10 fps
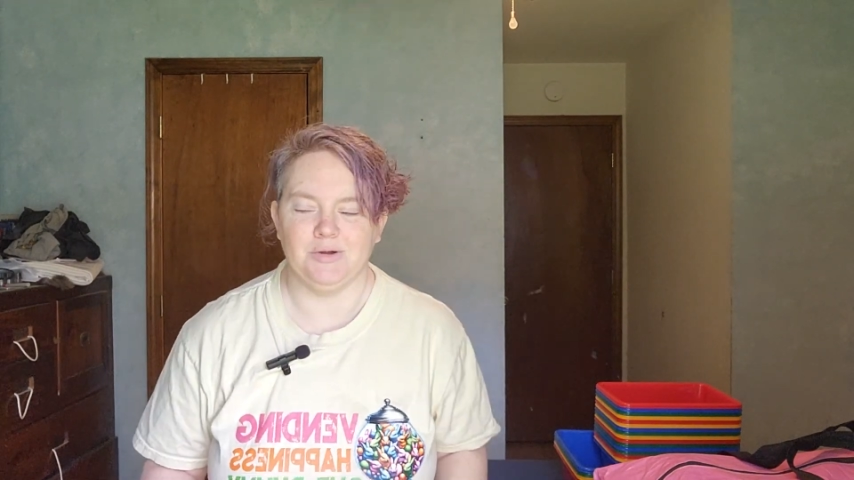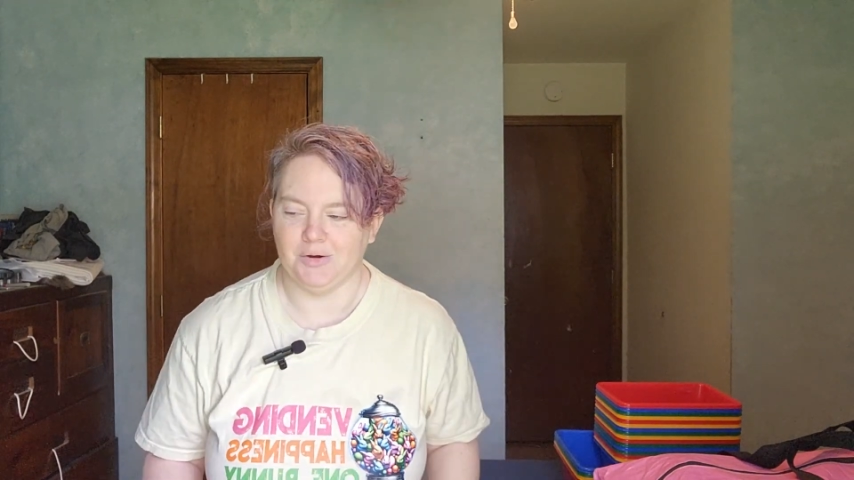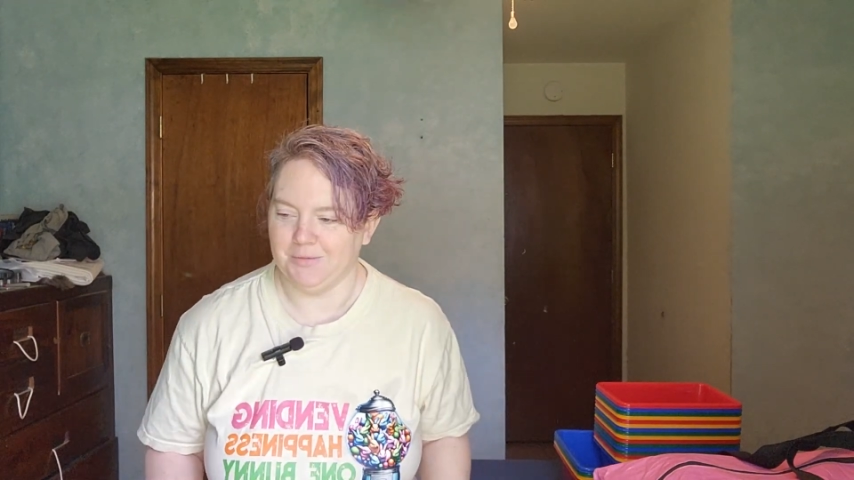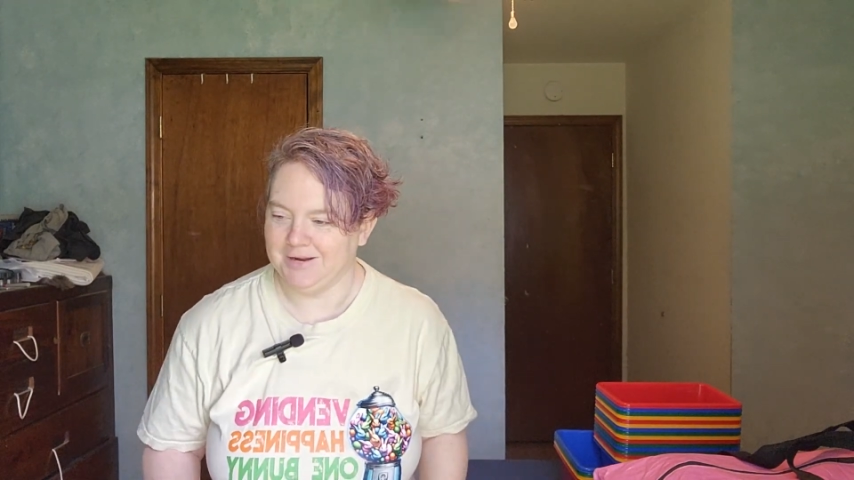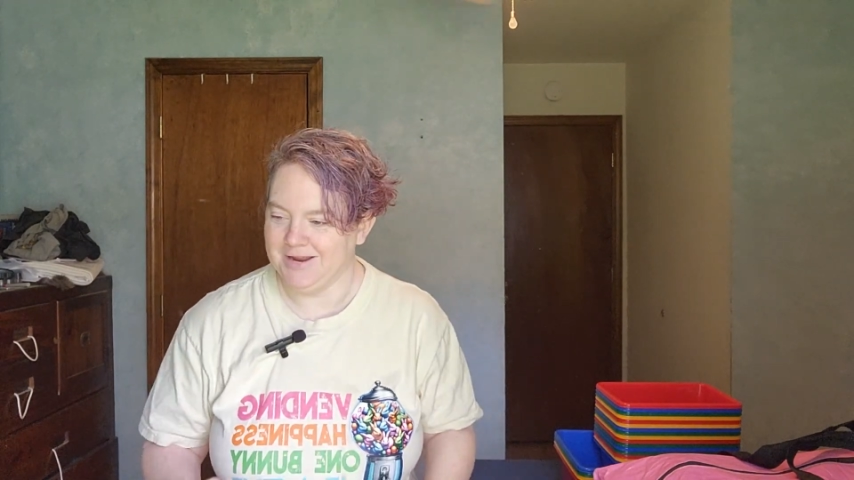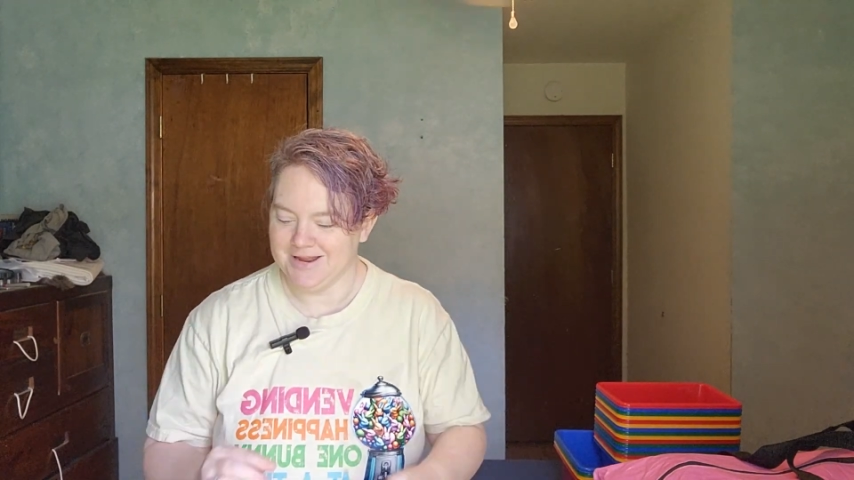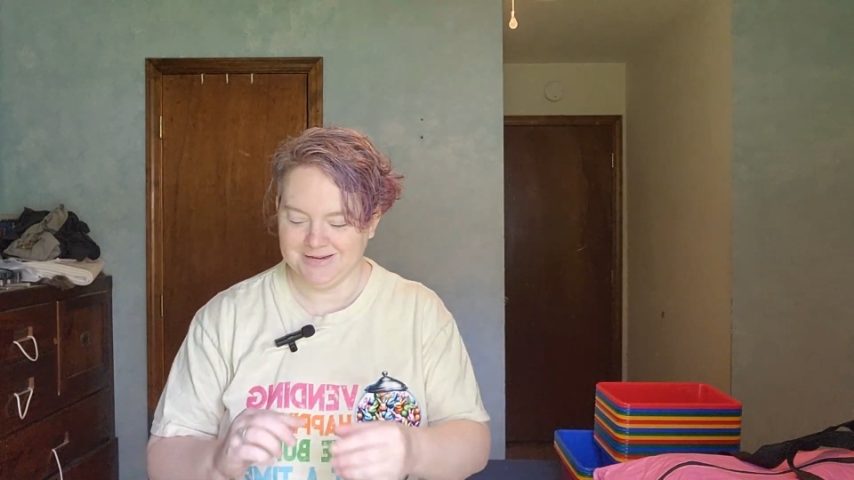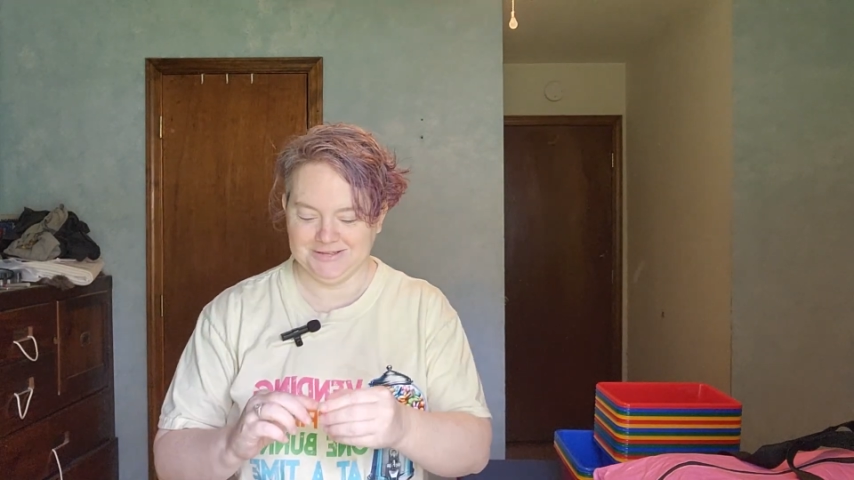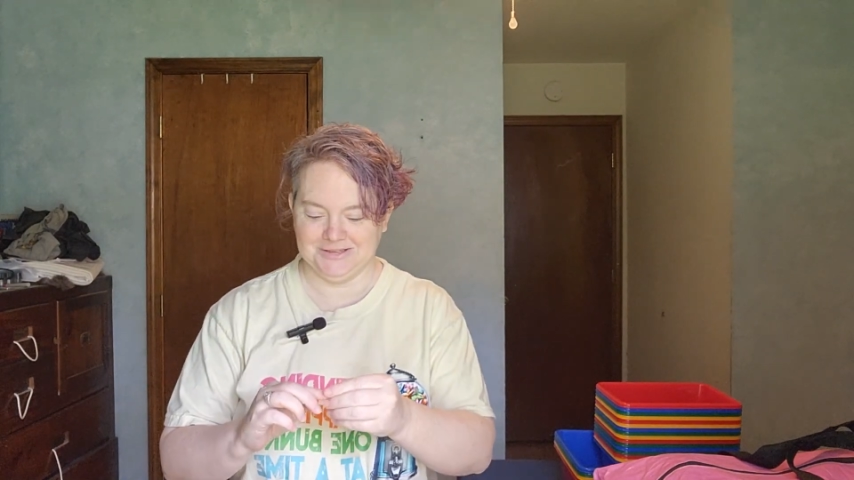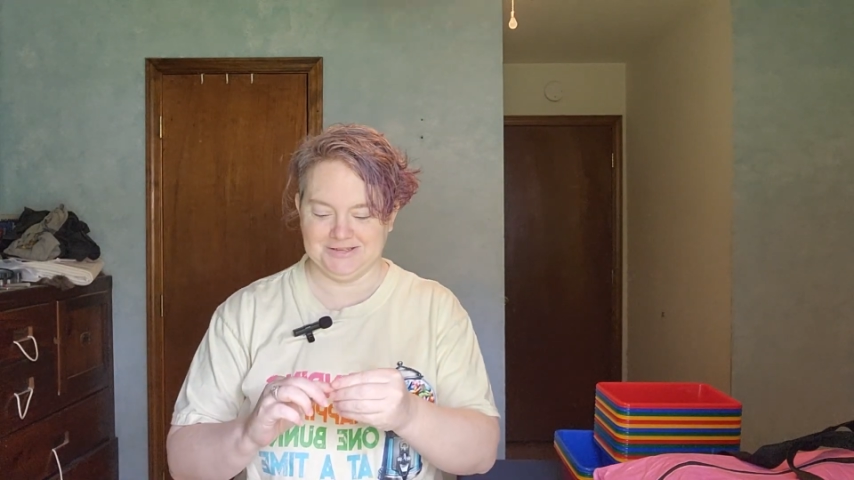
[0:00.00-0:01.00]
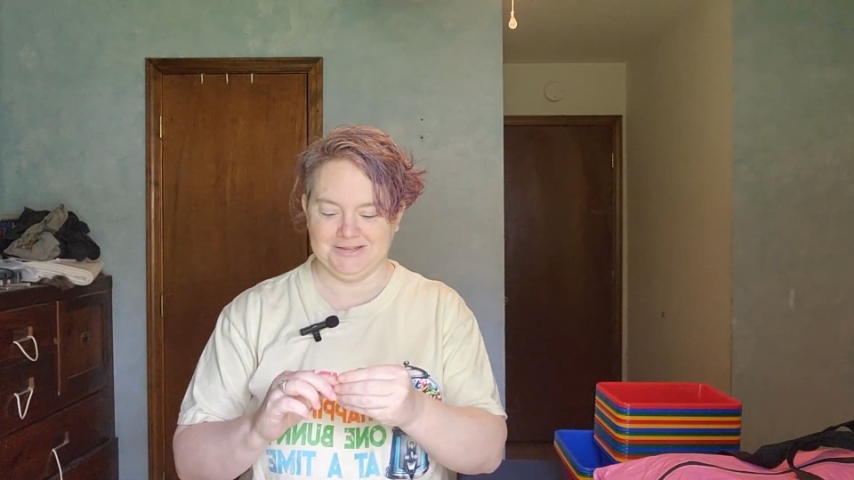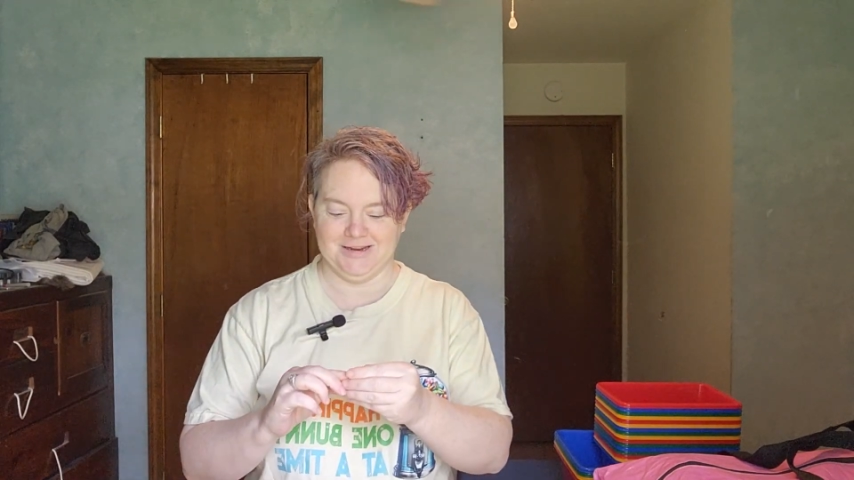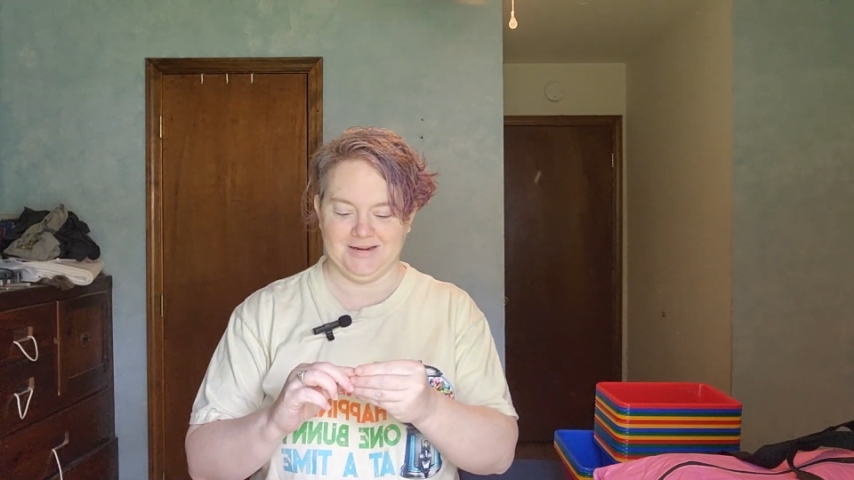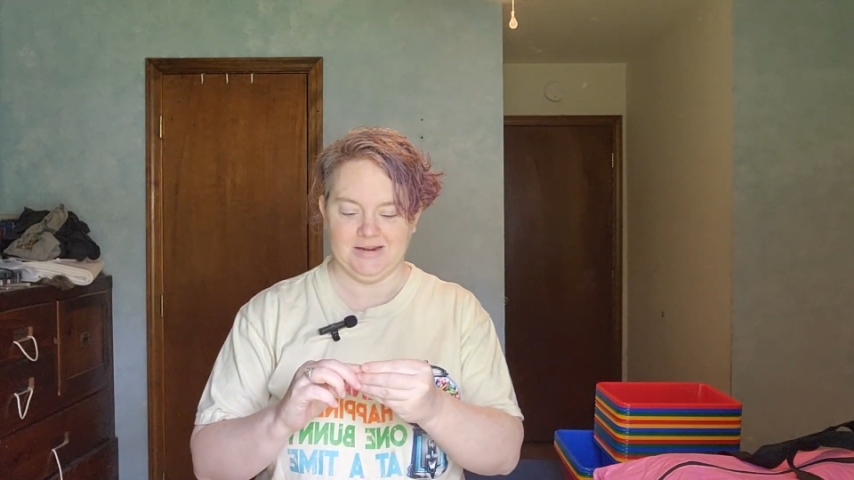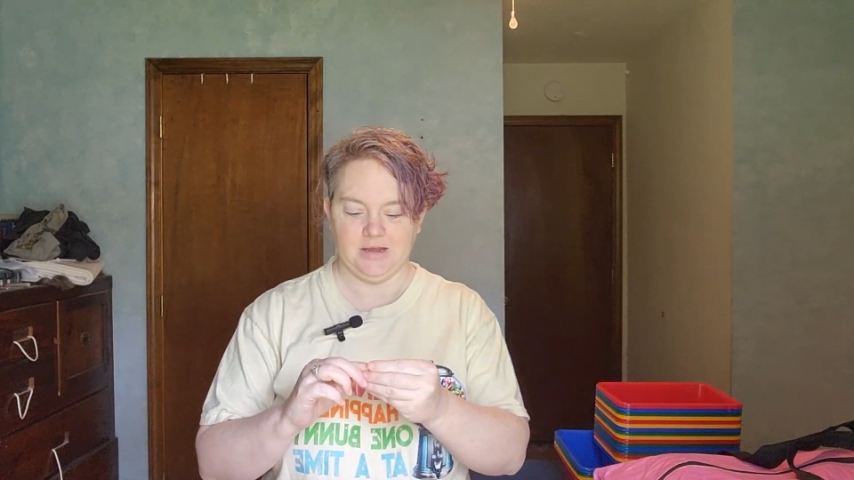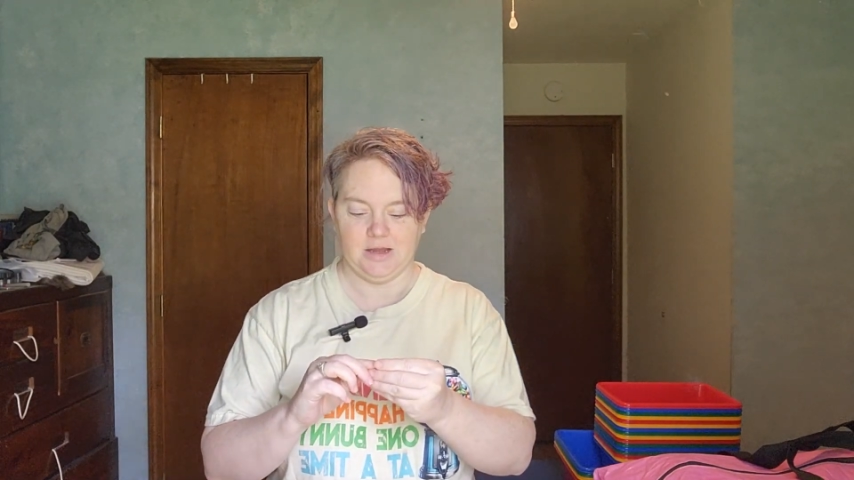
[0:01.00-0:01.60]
going just yet.